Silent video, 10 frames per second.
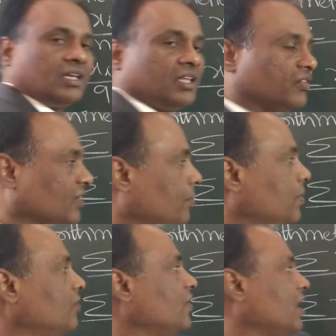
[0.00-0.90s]
Sum
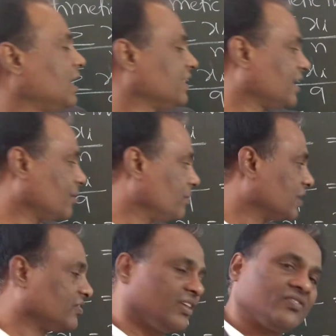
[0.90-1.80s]
of all the
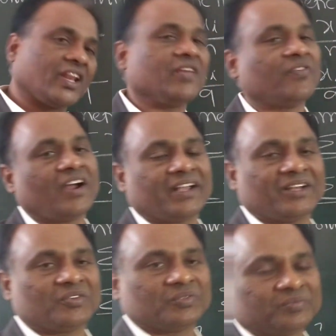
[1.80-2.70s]
numbers is 342.